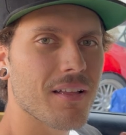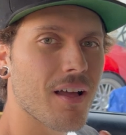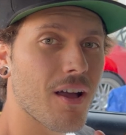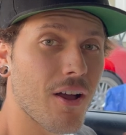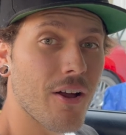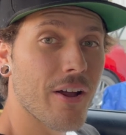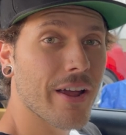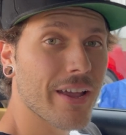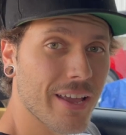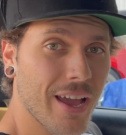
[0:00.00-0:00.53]

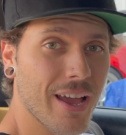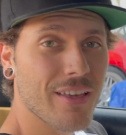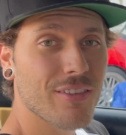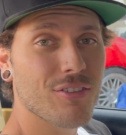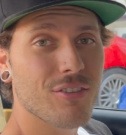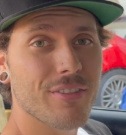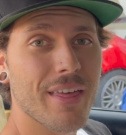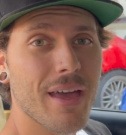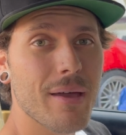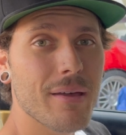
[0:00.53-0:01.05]
Alright guys,
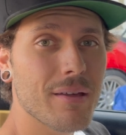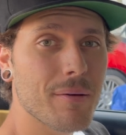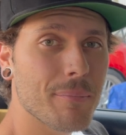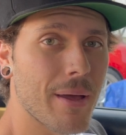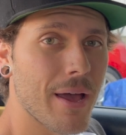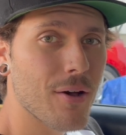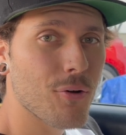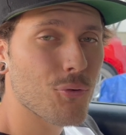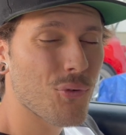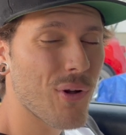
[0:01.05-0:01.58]
so that
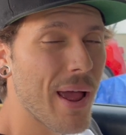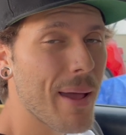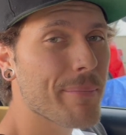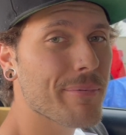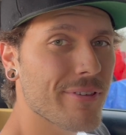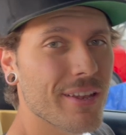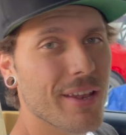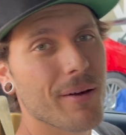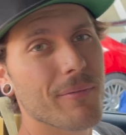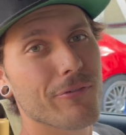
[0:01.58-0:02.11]
about
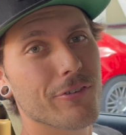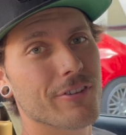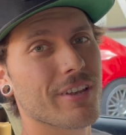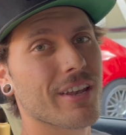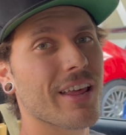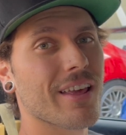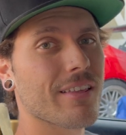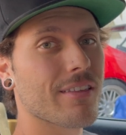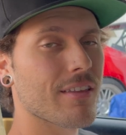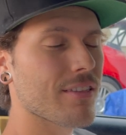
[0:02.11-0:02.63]
wraps it up for
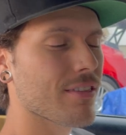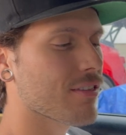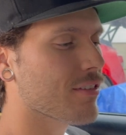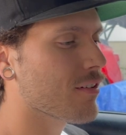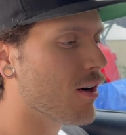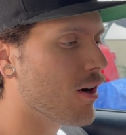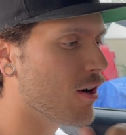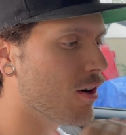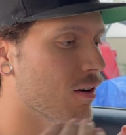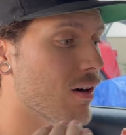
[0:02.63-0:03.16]
today's
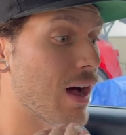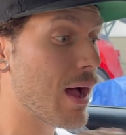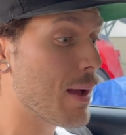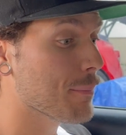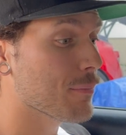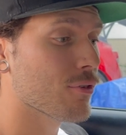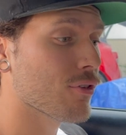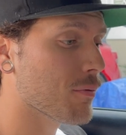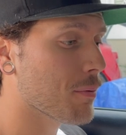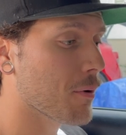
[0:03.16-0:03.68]
install.
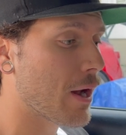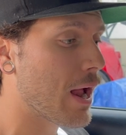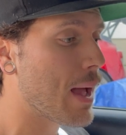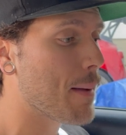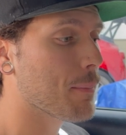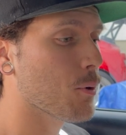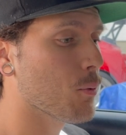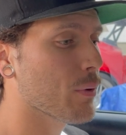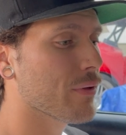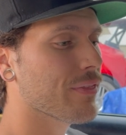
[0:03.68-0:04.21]
I'm super
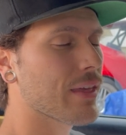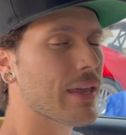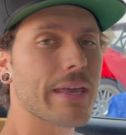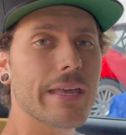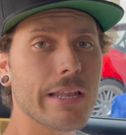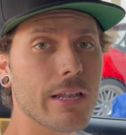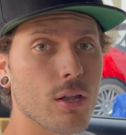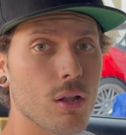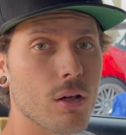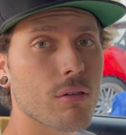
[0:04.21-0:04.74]
happy with it.
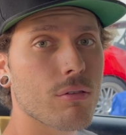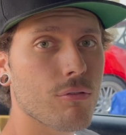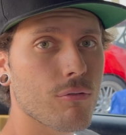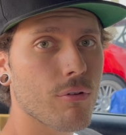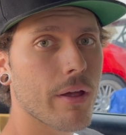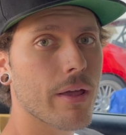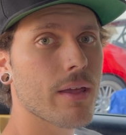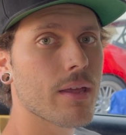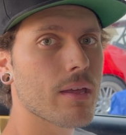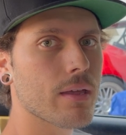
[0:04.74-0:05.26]
It looks
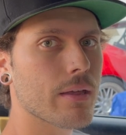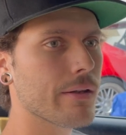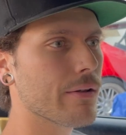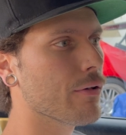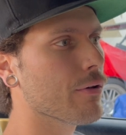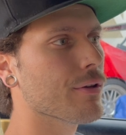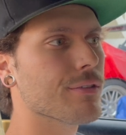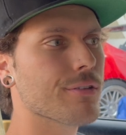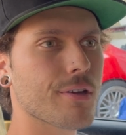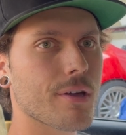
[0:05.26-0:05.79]
great. It
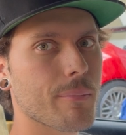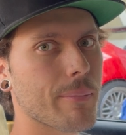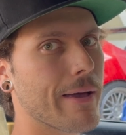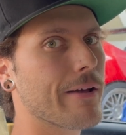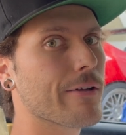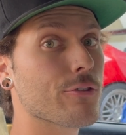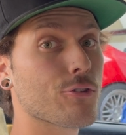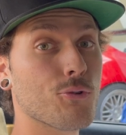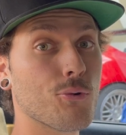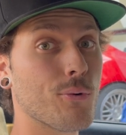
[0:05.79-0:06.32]
only took
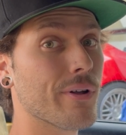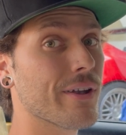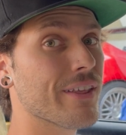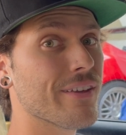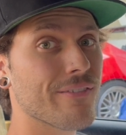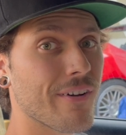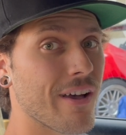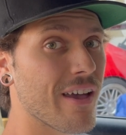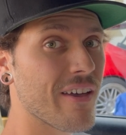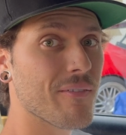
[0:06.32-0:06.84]
about
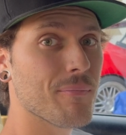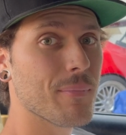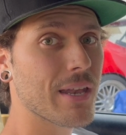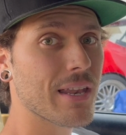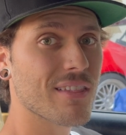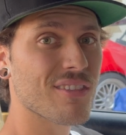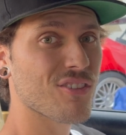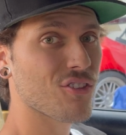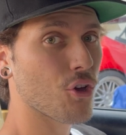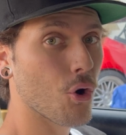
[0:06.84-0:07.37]
25
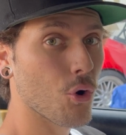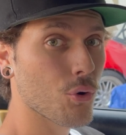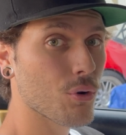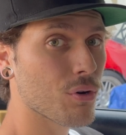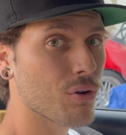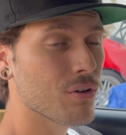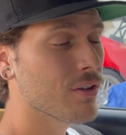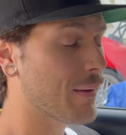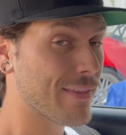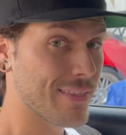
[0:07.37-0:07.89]
minutes
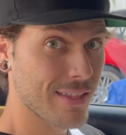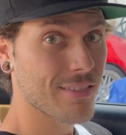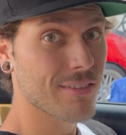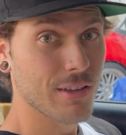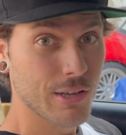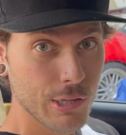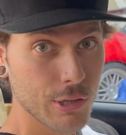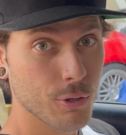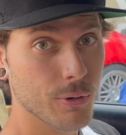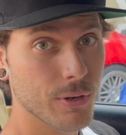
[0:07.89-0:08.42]
total, and that's
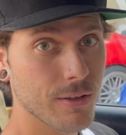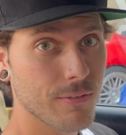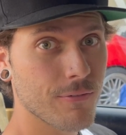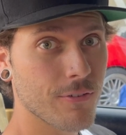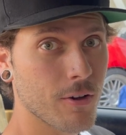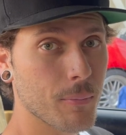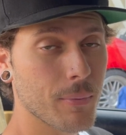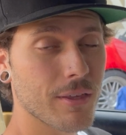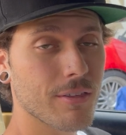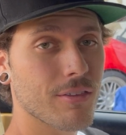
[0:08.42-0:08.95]
including
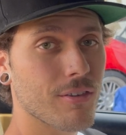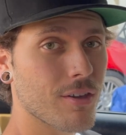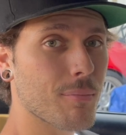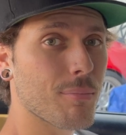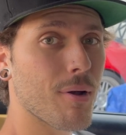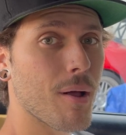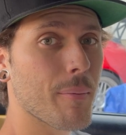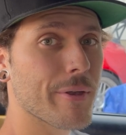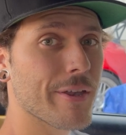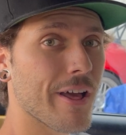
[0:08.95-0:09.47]
filming, so you could
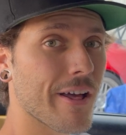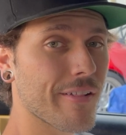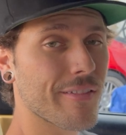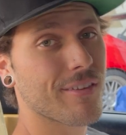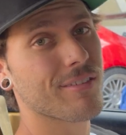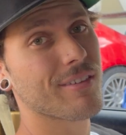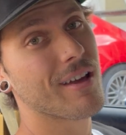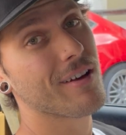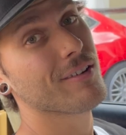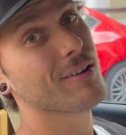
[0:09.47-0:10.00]
probably knock
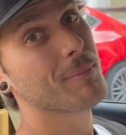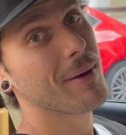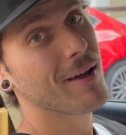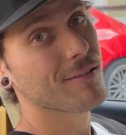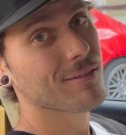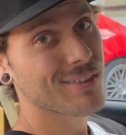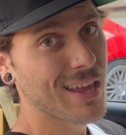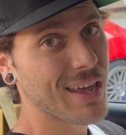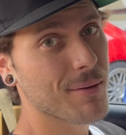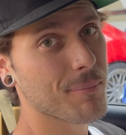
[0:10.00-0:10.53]
this out in
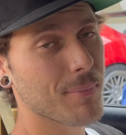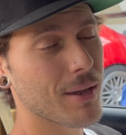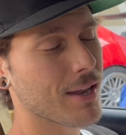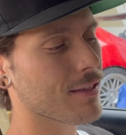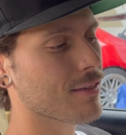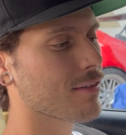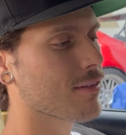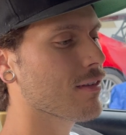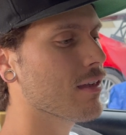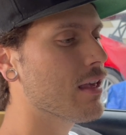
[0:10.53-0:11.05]
about 10
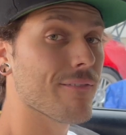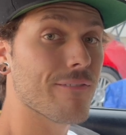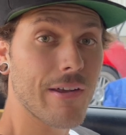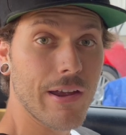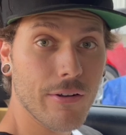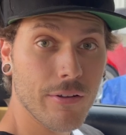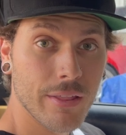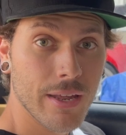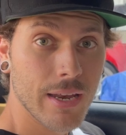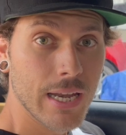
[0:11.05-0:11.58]
minutes.
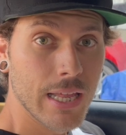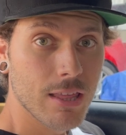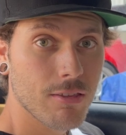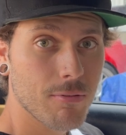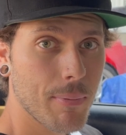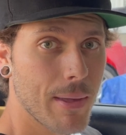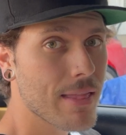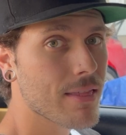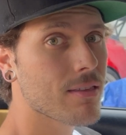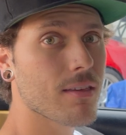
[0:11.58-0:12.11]
Fairly
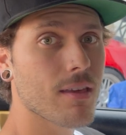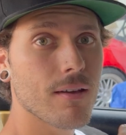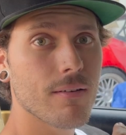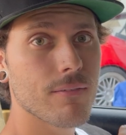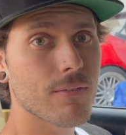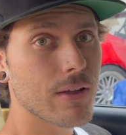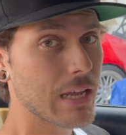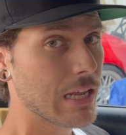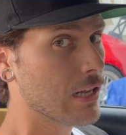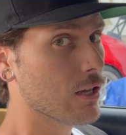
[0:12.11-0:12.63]
inexpensive,
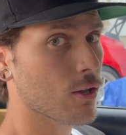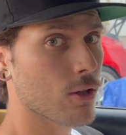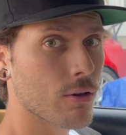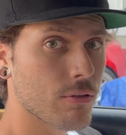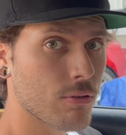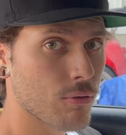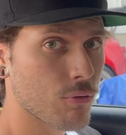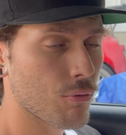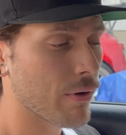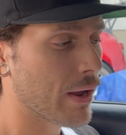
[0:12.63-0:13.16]
it
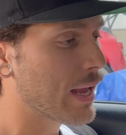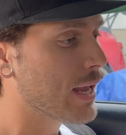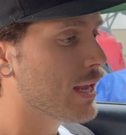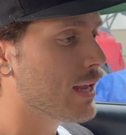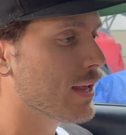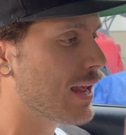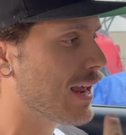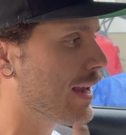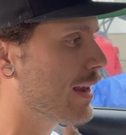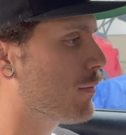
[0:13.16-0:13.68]
looks great,
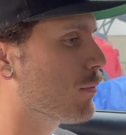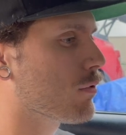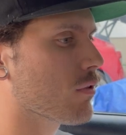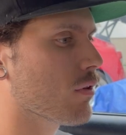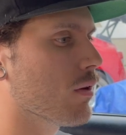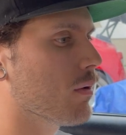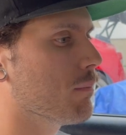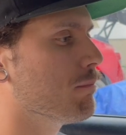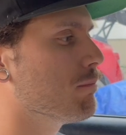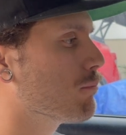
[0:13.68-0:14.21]
and it was
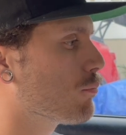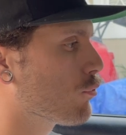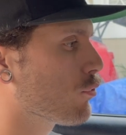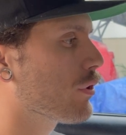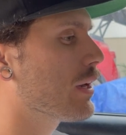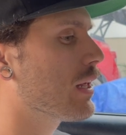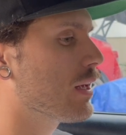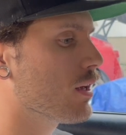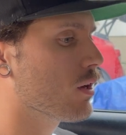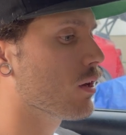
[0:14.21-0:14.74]
a
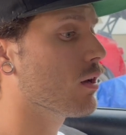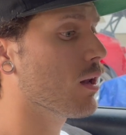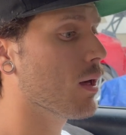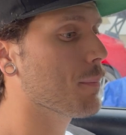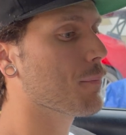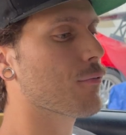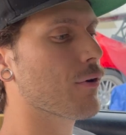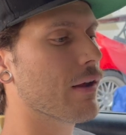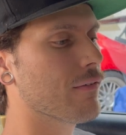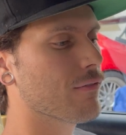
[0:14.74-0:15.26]
pretty good
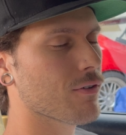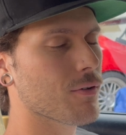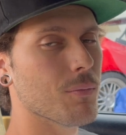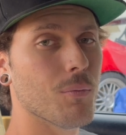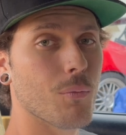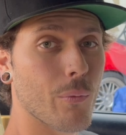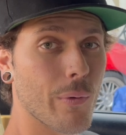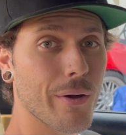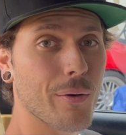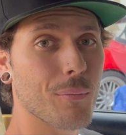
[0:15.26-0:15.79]
upgrade from
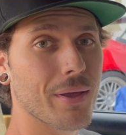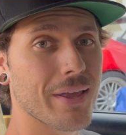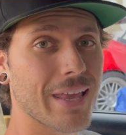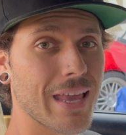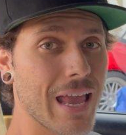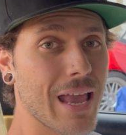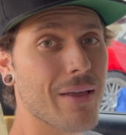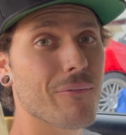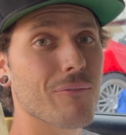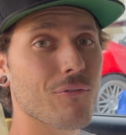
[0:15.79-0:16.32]
where we
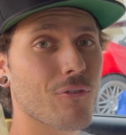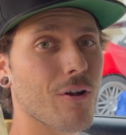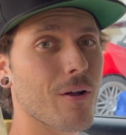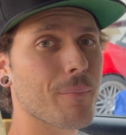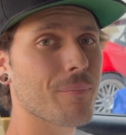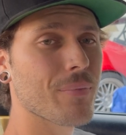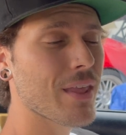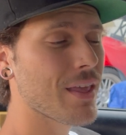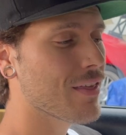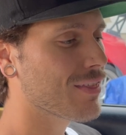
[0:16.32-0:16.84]
came from.
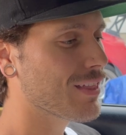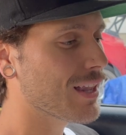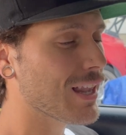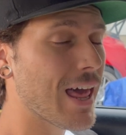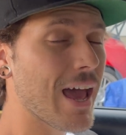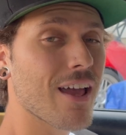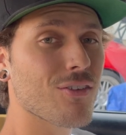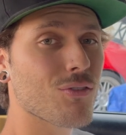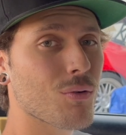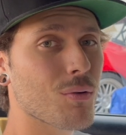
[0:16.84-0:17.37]
The
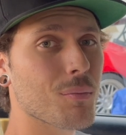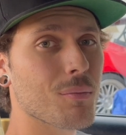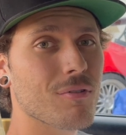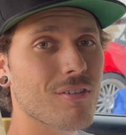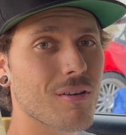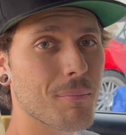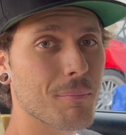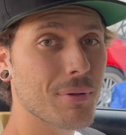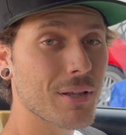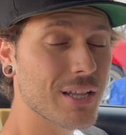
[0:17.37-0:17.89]
last one was
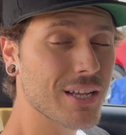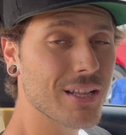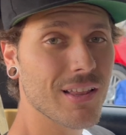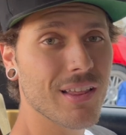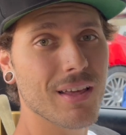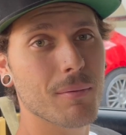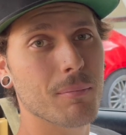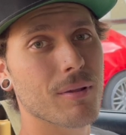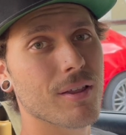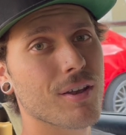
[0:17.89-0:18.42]

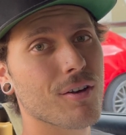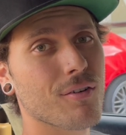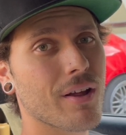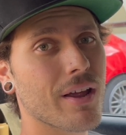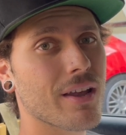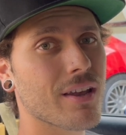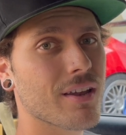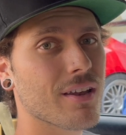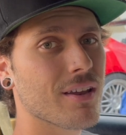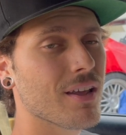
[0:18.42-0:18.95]
completely
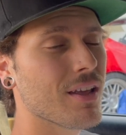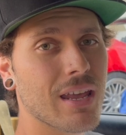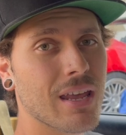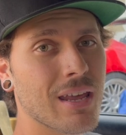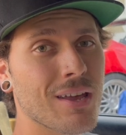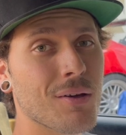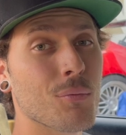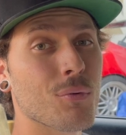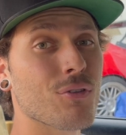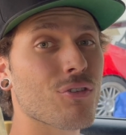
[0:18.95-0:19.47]
obliterated.
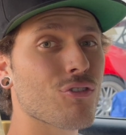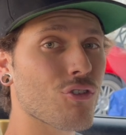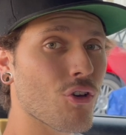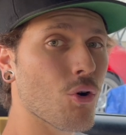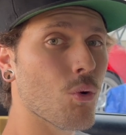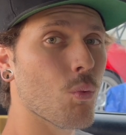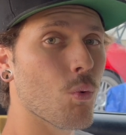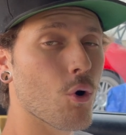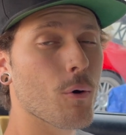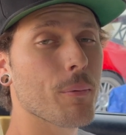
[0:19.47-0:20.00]
It was so
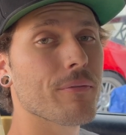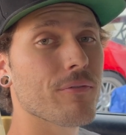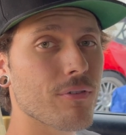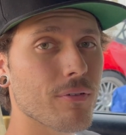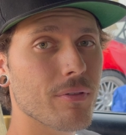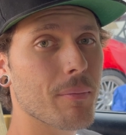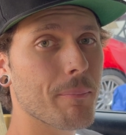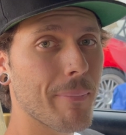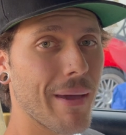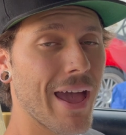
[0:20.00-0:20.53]
warped
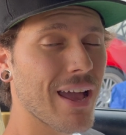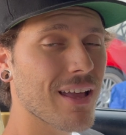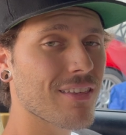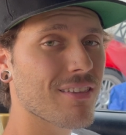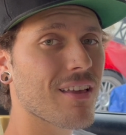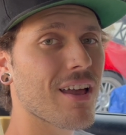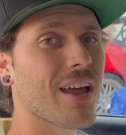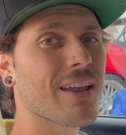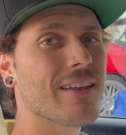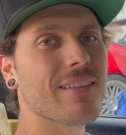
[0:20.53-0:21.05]
from the
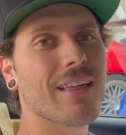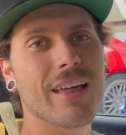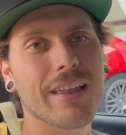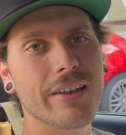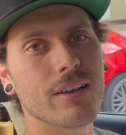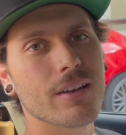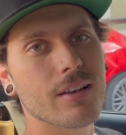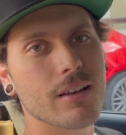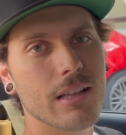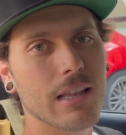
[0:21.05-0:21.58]
backside that
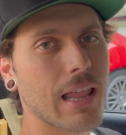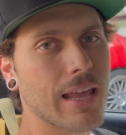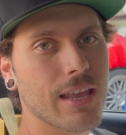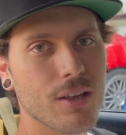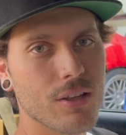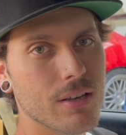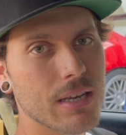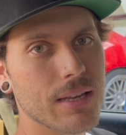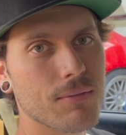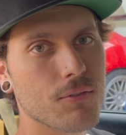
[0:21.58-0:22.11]
light
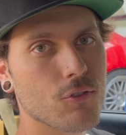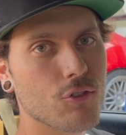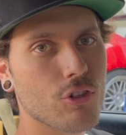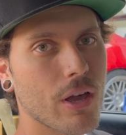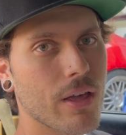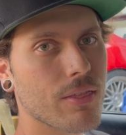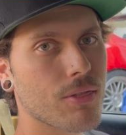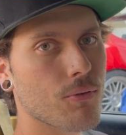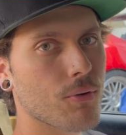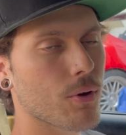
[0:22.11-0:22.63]
couldn't even
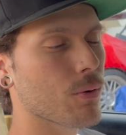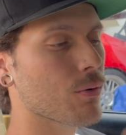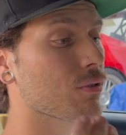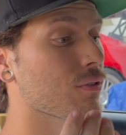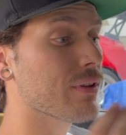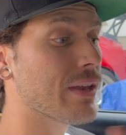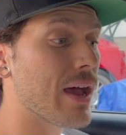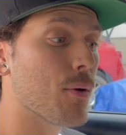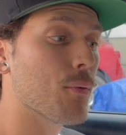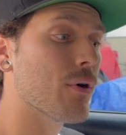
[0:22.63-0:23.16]
shine through.
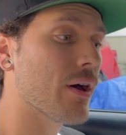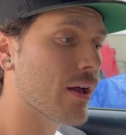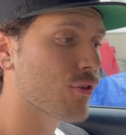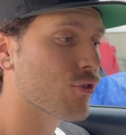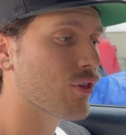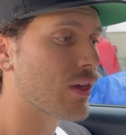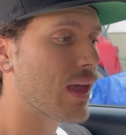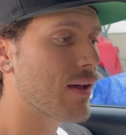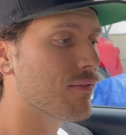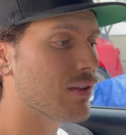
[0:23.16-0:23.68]
So now we'll
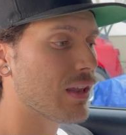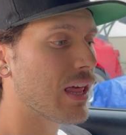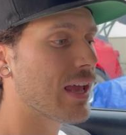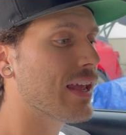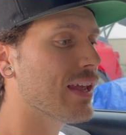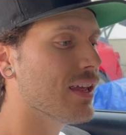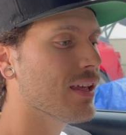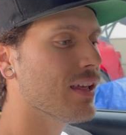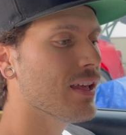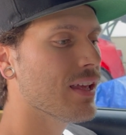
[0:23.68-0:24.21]
actually have
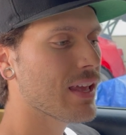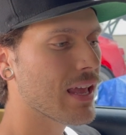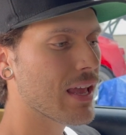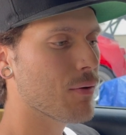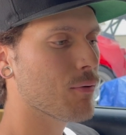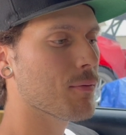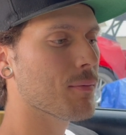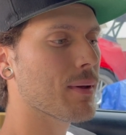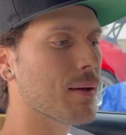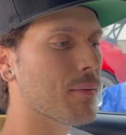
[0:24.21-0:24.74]
light,
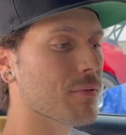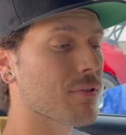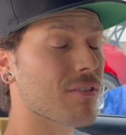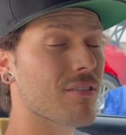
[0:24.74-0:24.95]
and we'll be able to